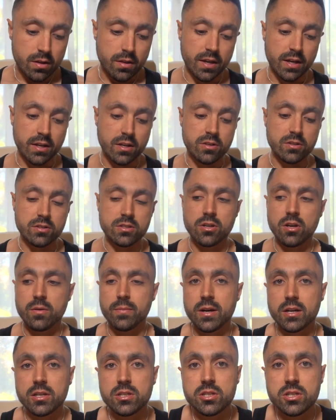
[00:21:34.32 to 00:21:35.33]
Thank you so
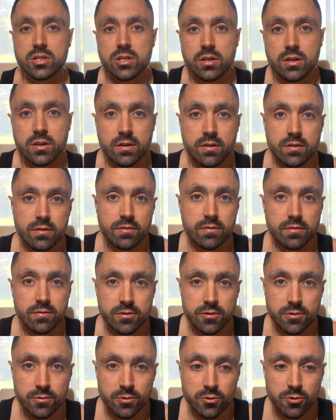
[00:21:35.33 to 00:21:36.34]
much
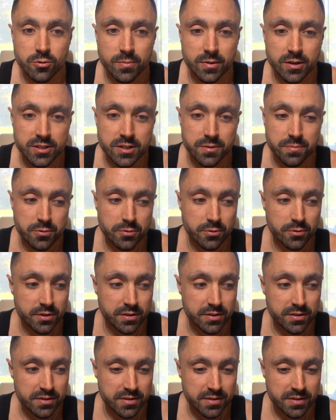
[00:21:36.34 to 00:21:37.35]
to all my
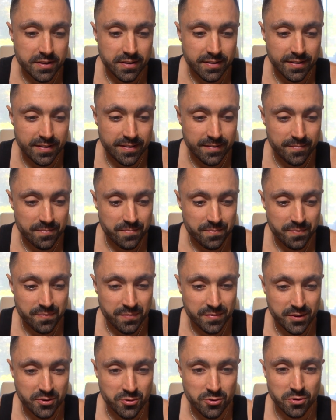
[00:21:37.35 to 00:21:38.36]
supporters,
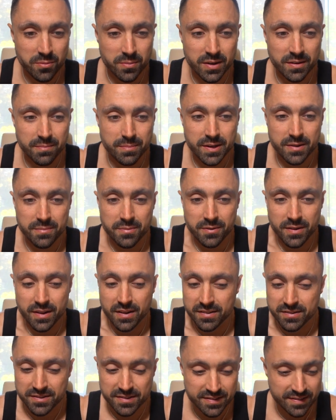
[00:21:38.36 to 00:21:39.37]
to all my people
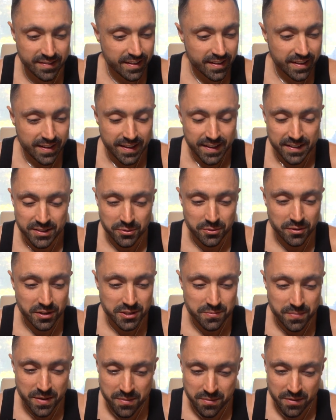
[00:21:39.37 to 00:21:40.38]
that, to all
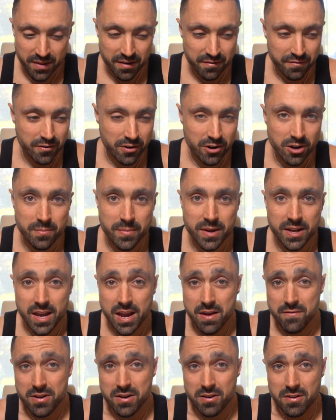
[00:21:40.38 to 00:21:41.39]
those people that follow me,
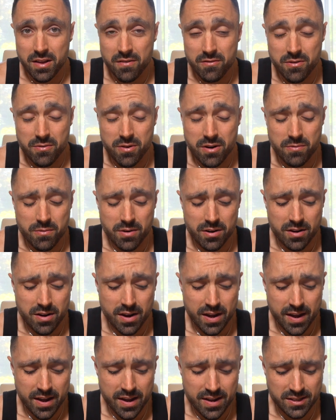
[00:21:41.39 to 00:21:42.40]
even anyone who
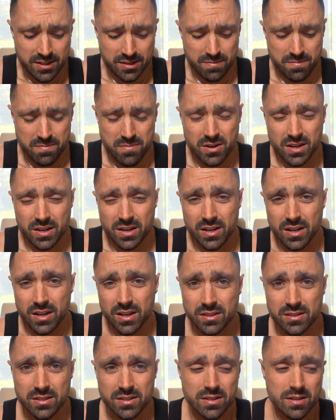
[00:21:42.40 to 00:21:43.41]
hates my
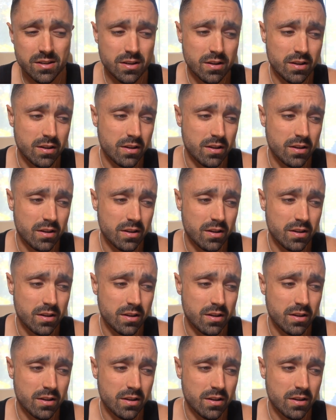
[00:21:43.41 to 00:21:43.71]
guts.